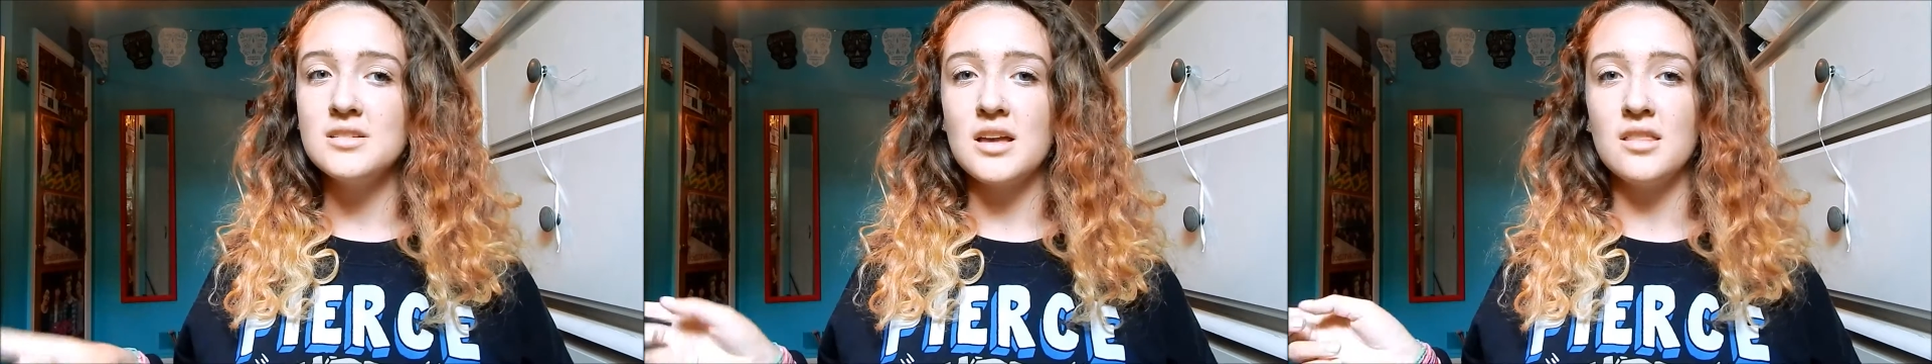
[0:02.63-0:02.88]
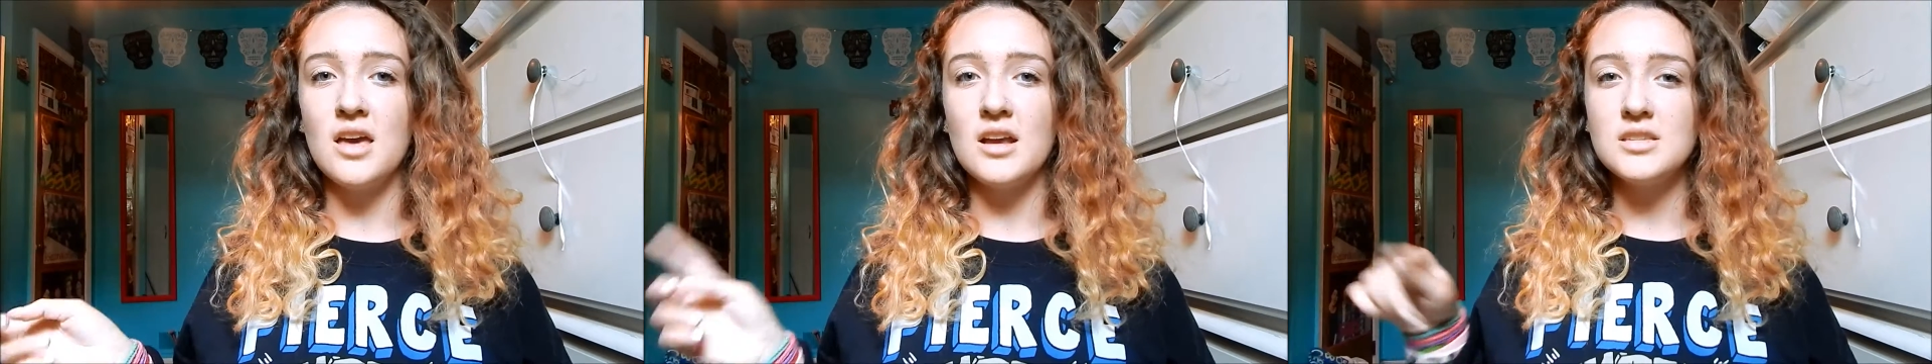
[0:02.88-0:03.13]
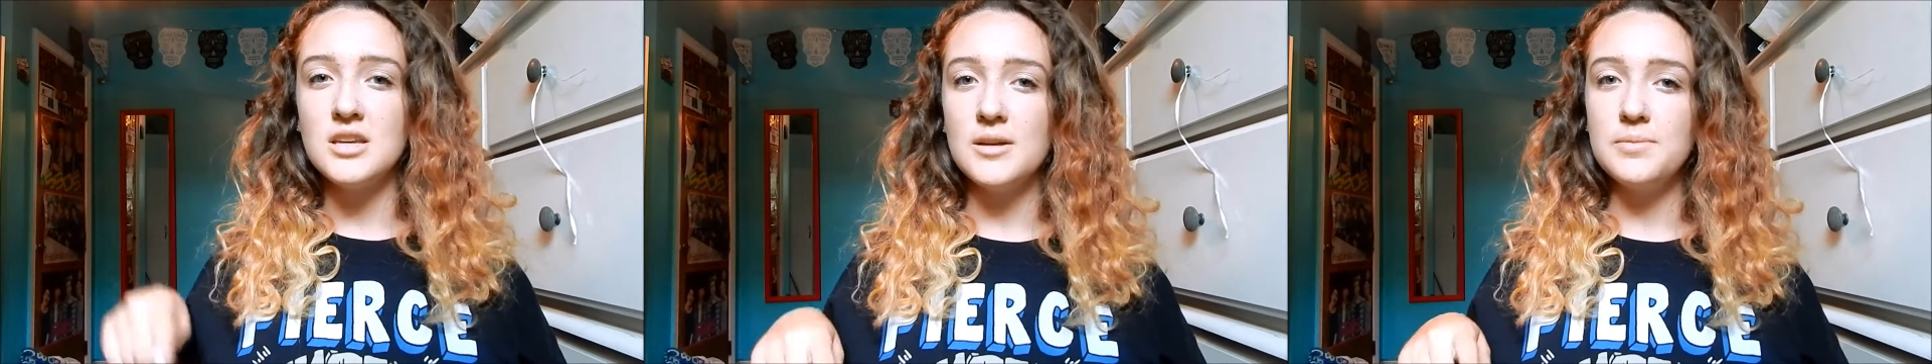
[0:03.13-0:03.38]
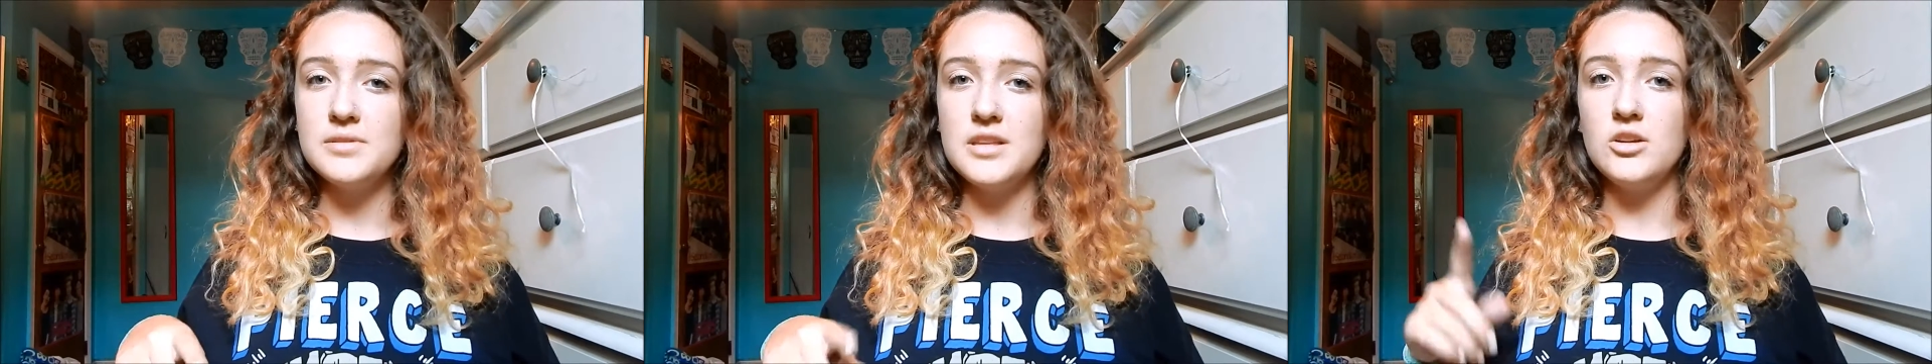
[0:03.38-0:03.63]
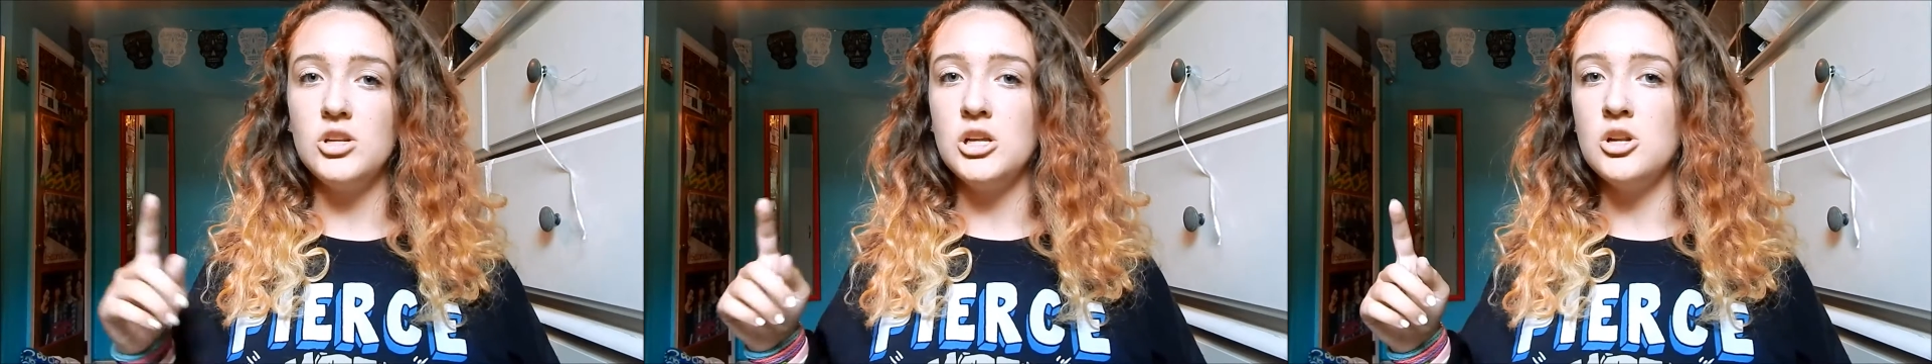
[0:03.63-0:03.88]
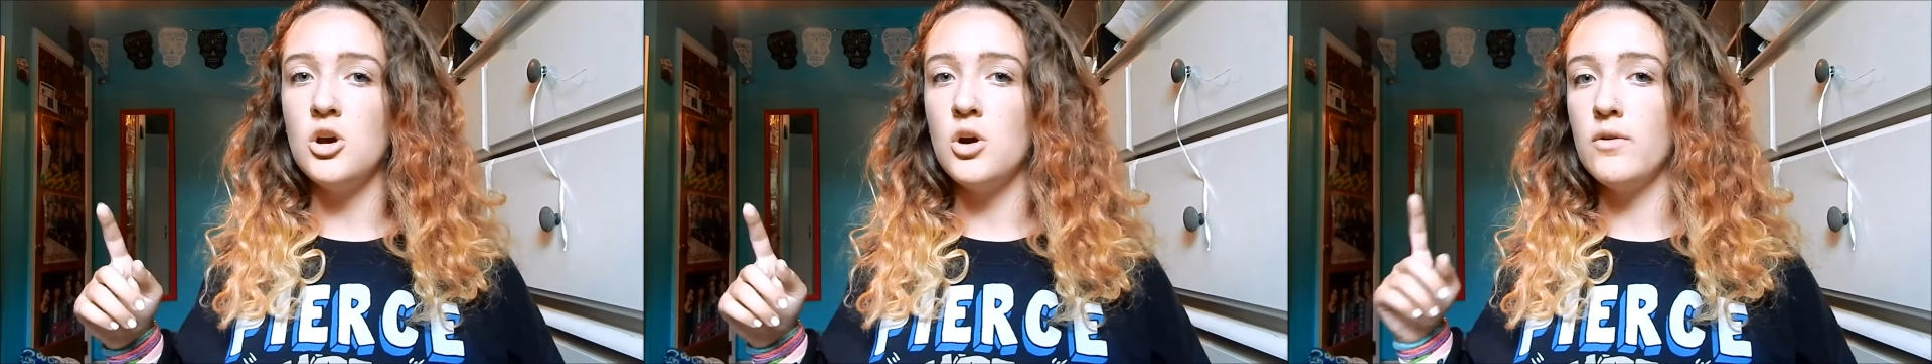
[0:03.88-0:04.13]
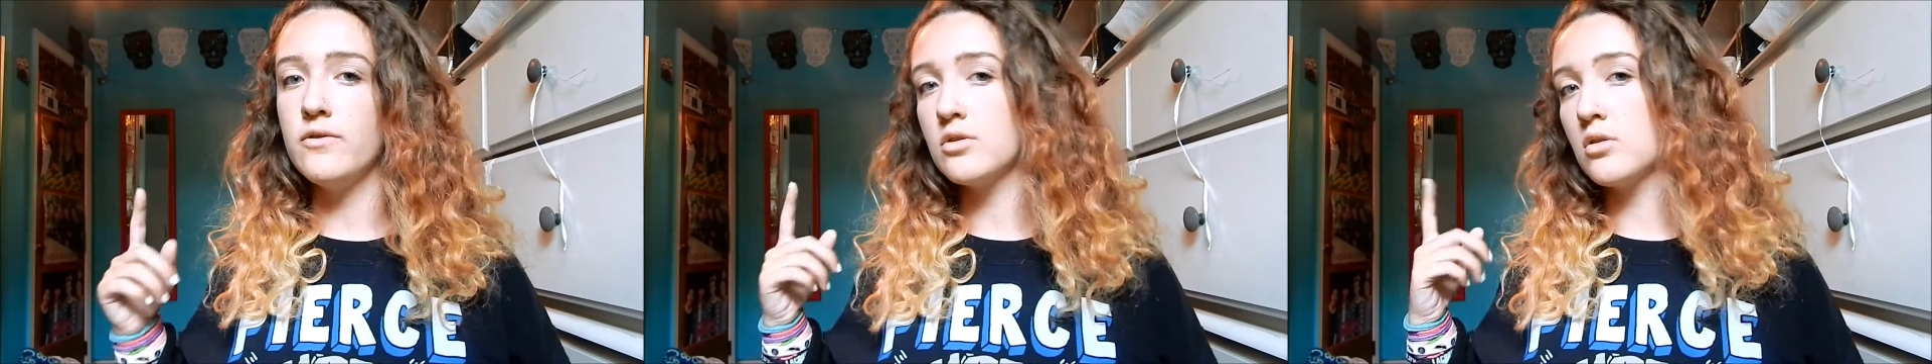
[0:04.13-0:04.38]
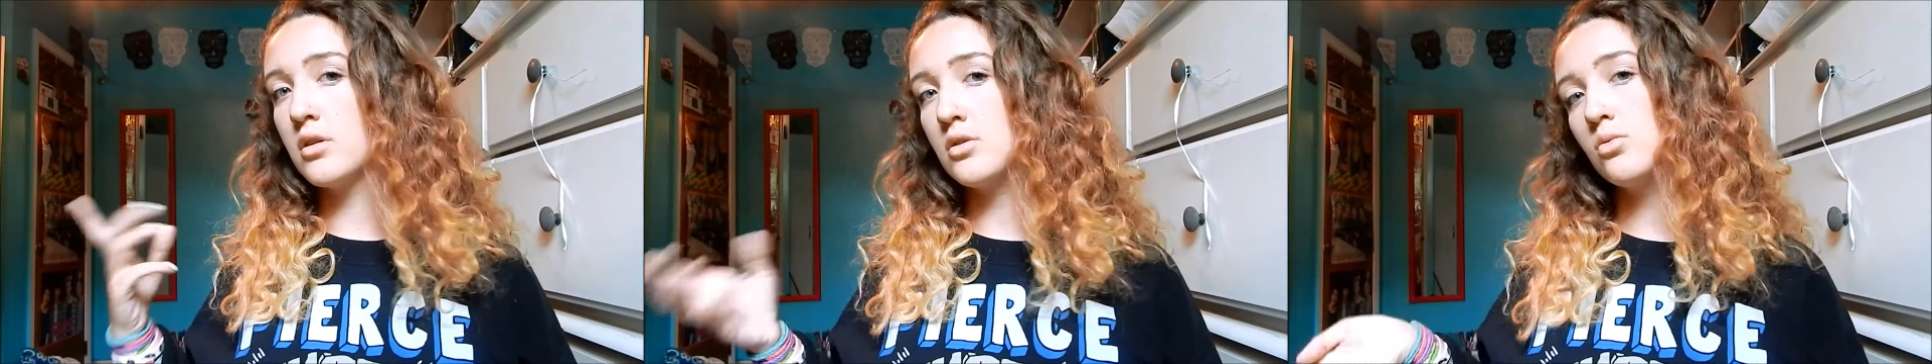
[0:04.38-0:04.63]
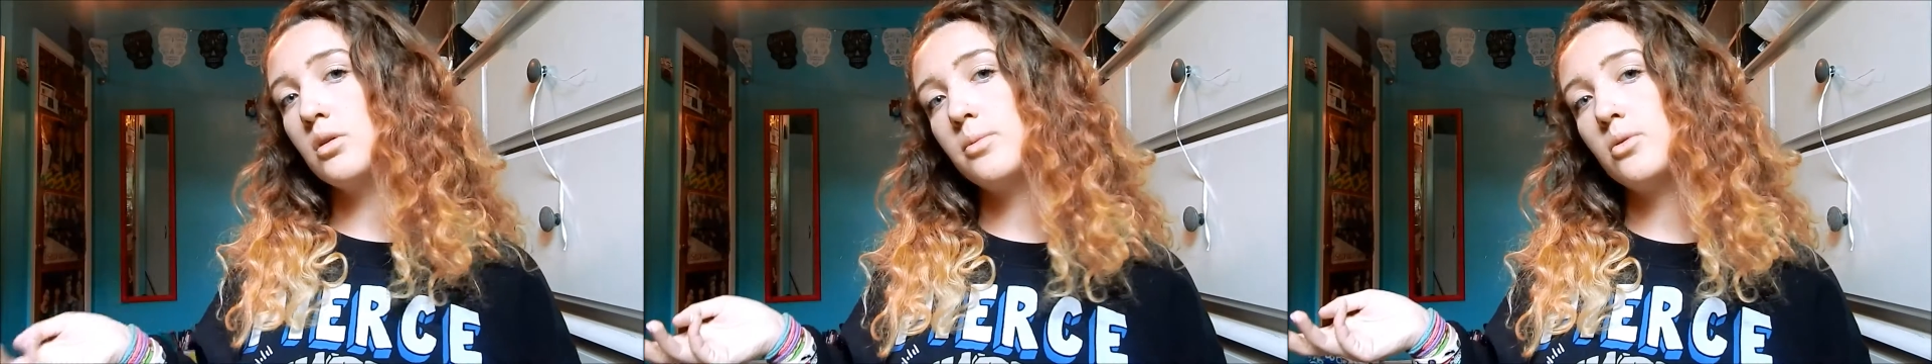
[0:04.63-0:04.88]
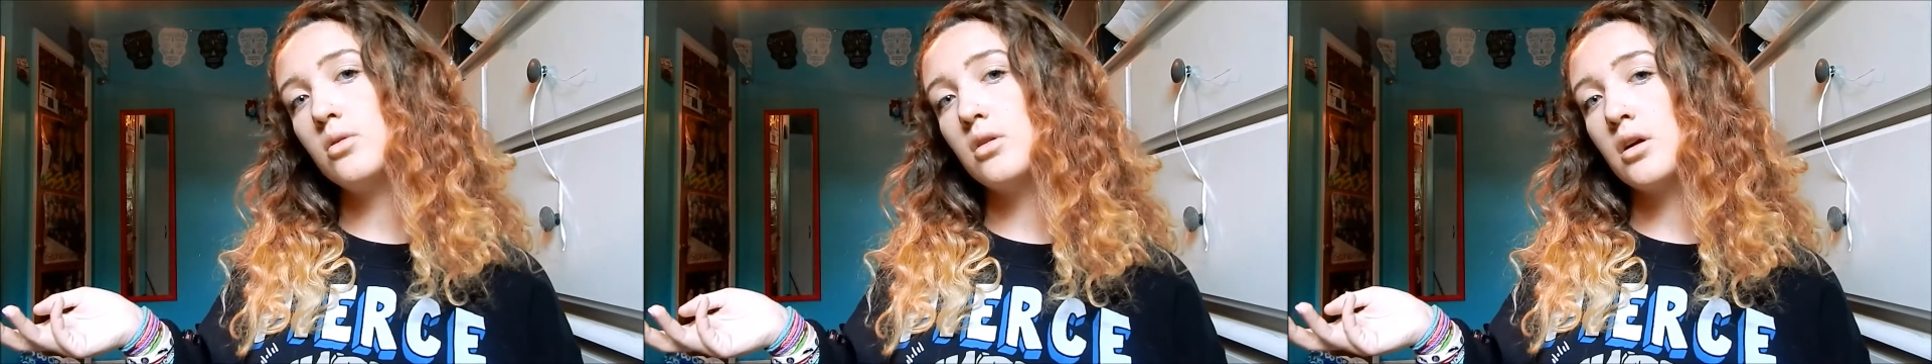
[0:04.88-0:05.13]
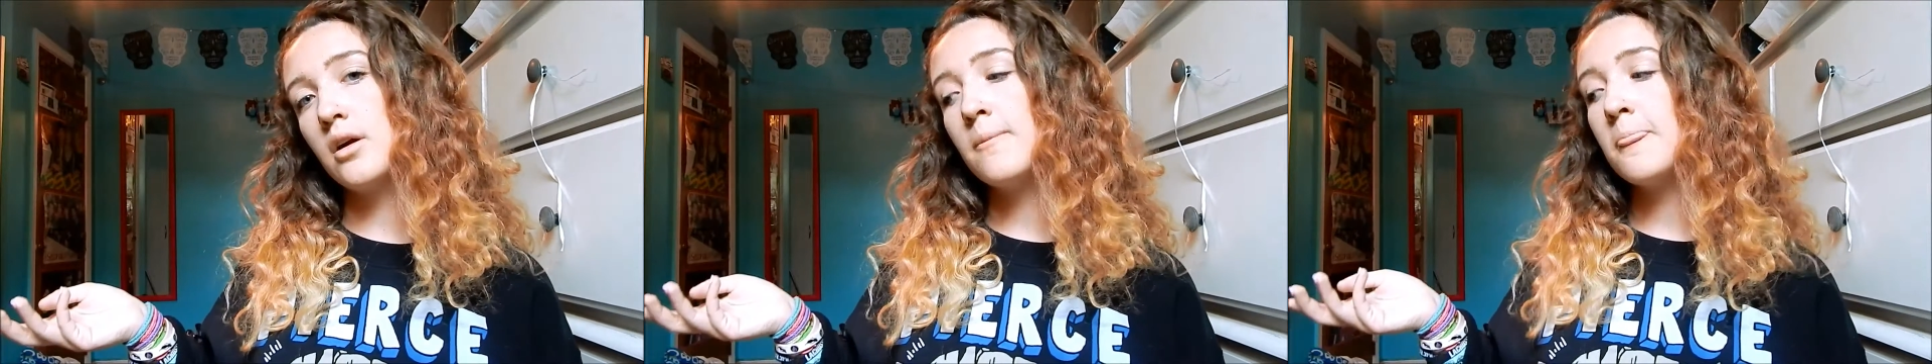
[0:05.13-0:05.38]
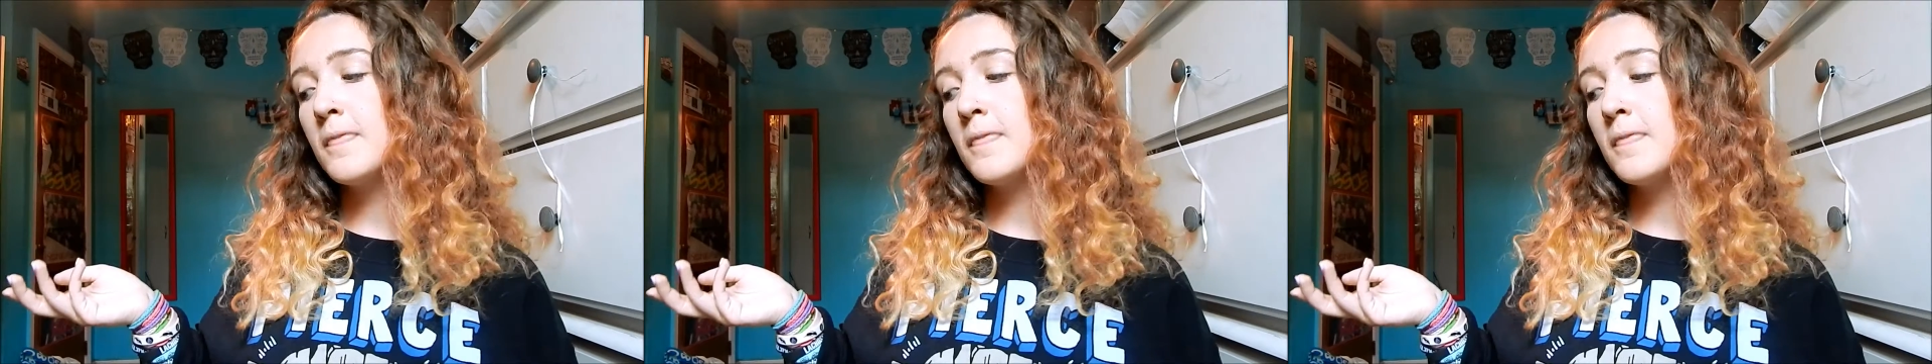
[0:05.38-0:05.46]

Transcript: and like tips that you need to know if you're going to Warped Tour.